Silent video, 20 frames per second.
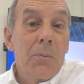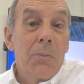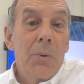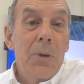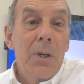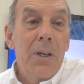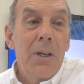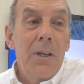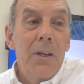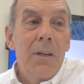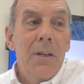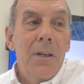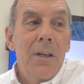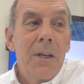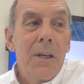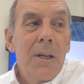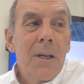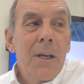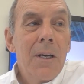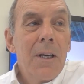
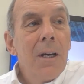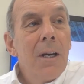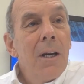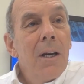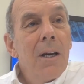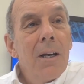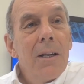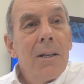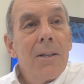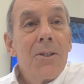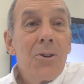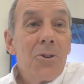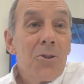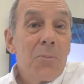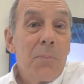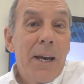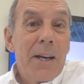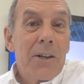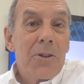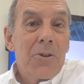This goes
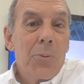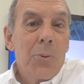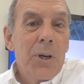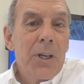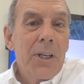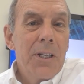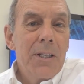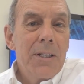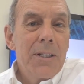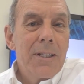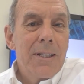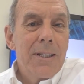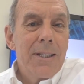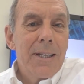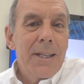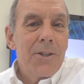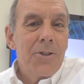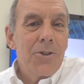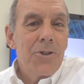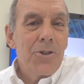back
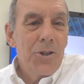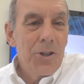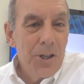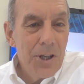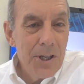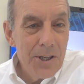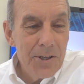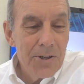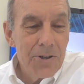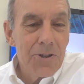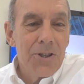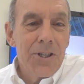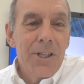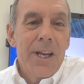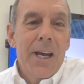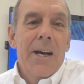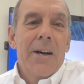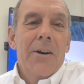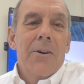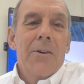26 years
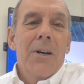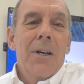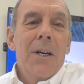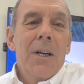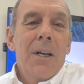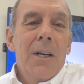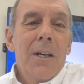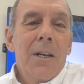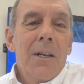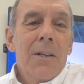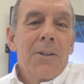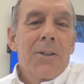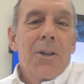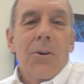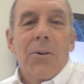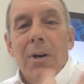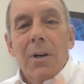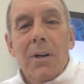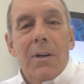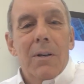now.
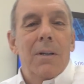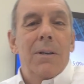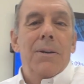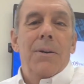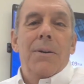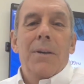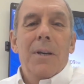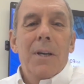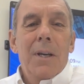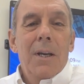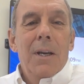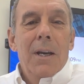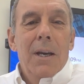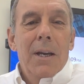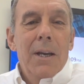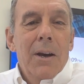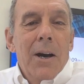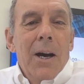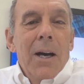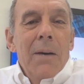So,
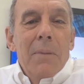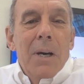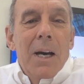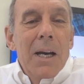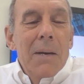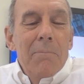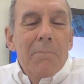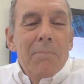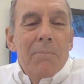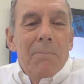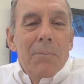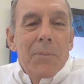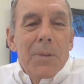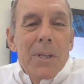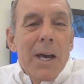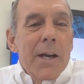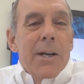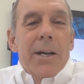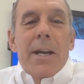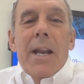yeah, I'm
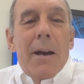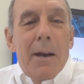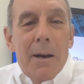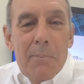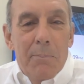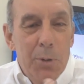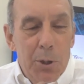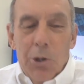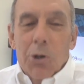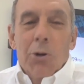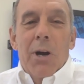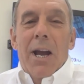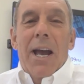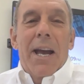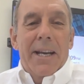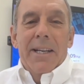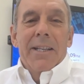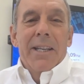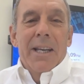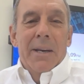not a pure
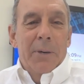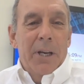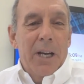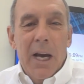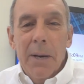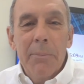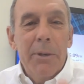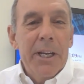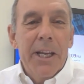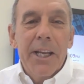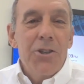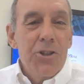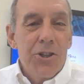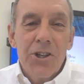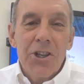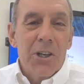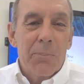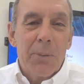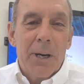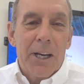academic. I'm an
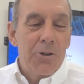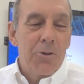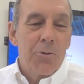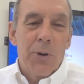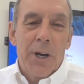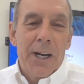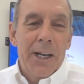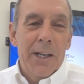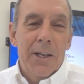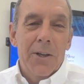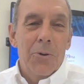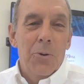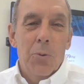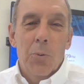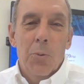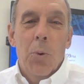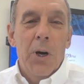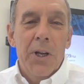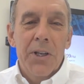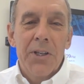engineer by training who
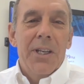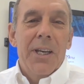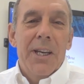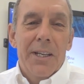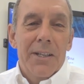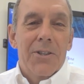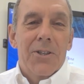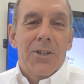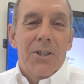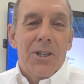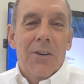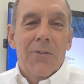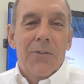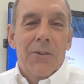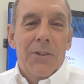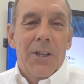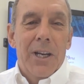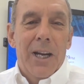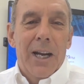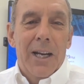one day
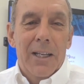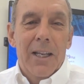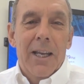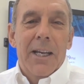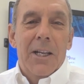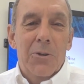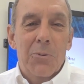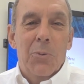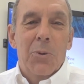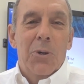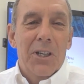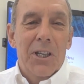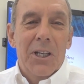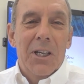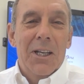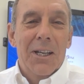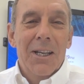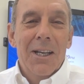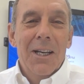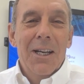discovered that I liked
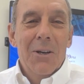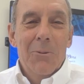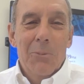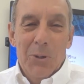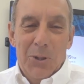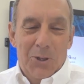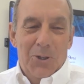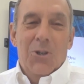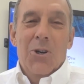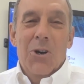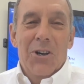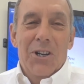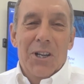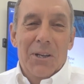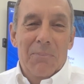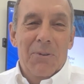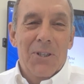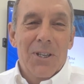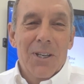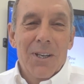working with
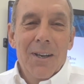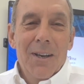startups.